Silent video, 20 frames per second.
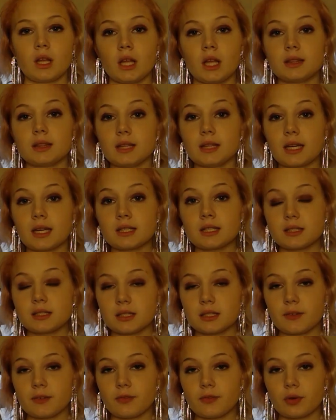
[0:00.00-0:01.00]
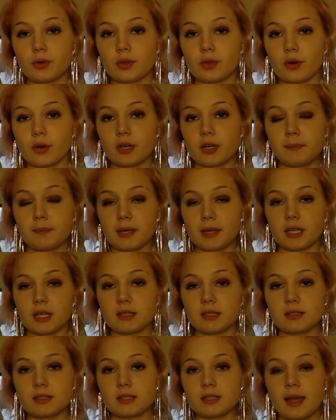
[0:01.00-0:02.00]
Let it sit for 30
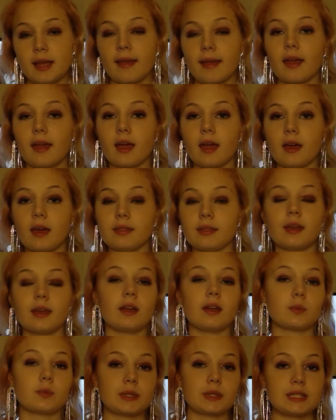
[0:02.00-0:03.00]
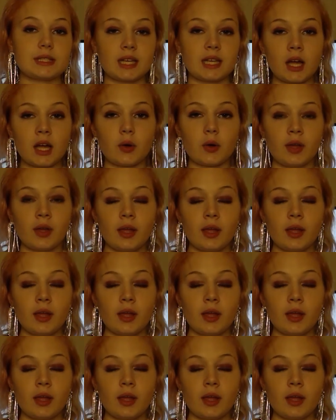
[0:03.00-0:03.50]
minutes and then rinse it out.